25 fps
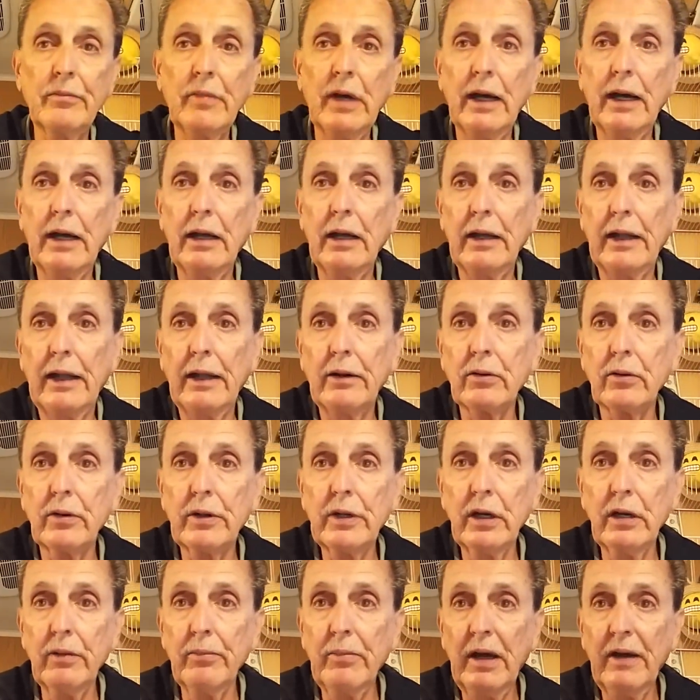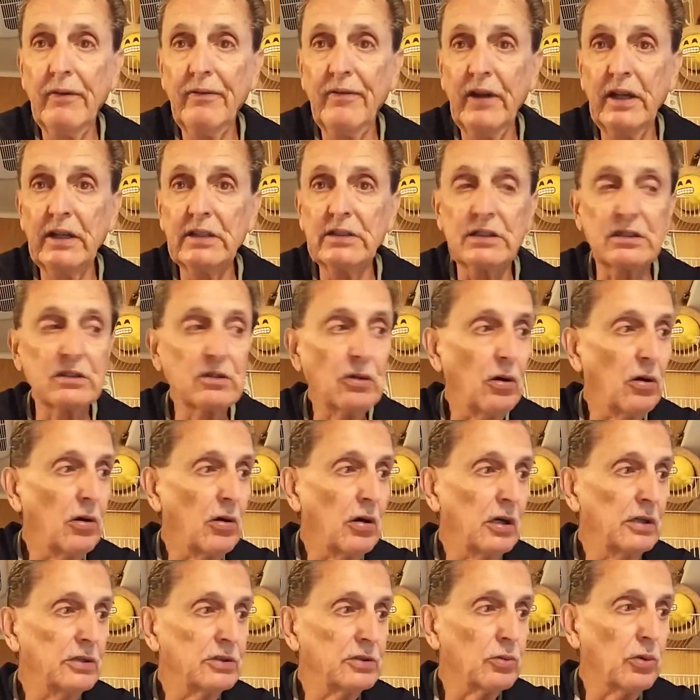I, I don't care if my face is
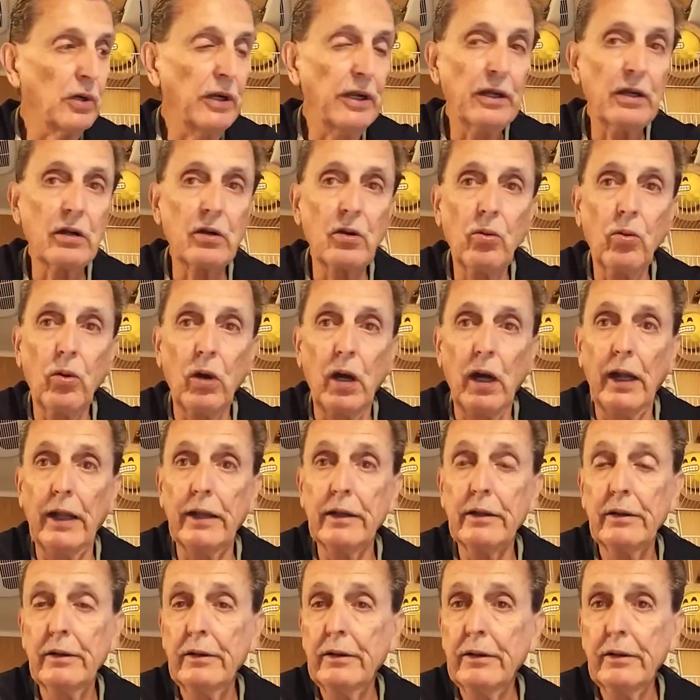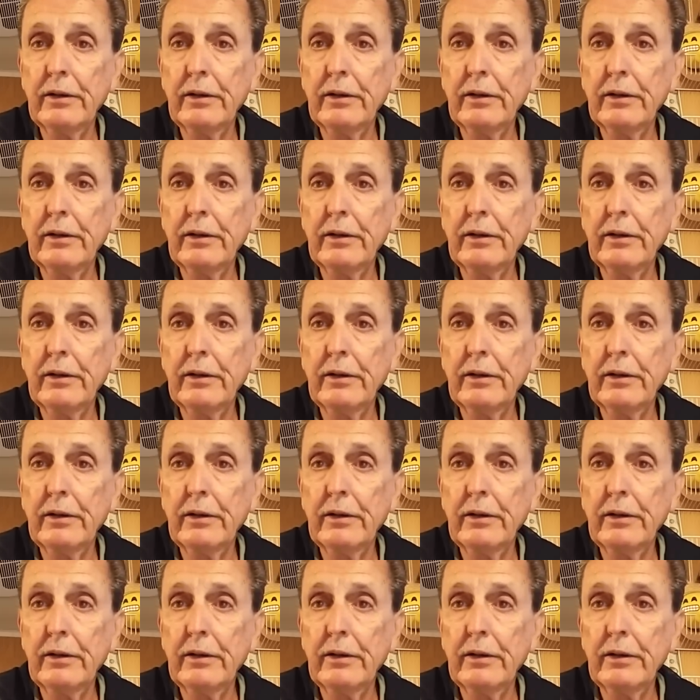orange, red, or white.